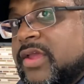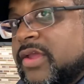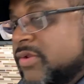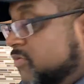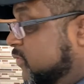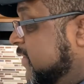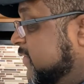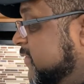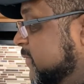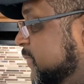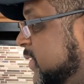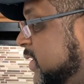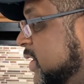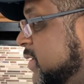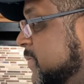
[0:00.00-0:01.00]

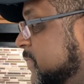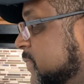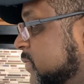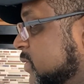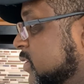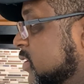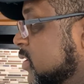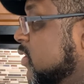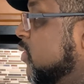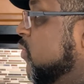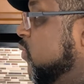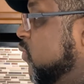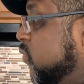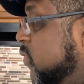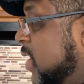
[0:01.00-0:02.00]
recipe,
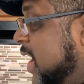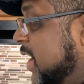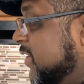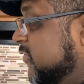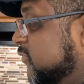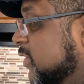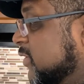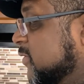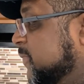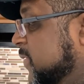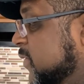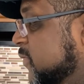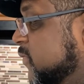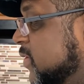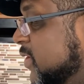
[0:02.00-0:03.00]
why this
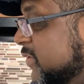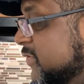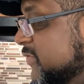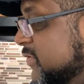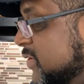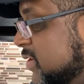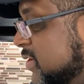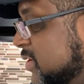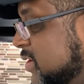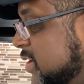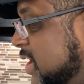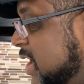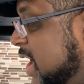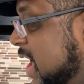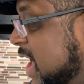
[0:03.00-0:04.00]
recipe works,
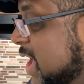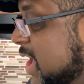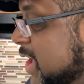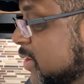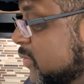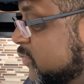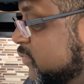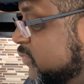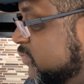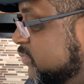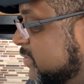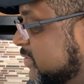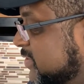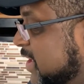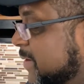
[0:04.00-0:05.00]
and
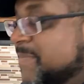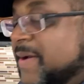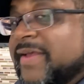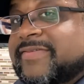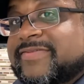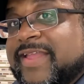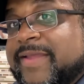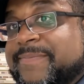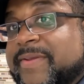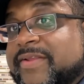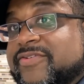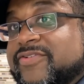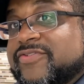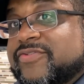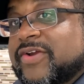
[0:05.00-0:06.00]
step-by-step
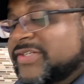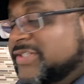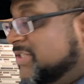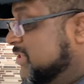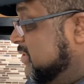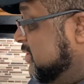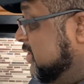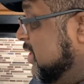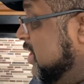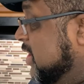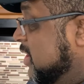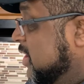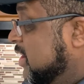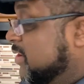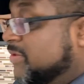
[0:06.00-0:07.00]
instructions
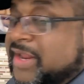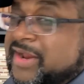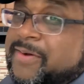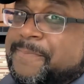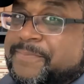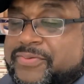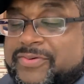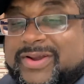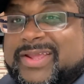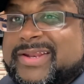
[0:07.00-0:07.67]
that are pretty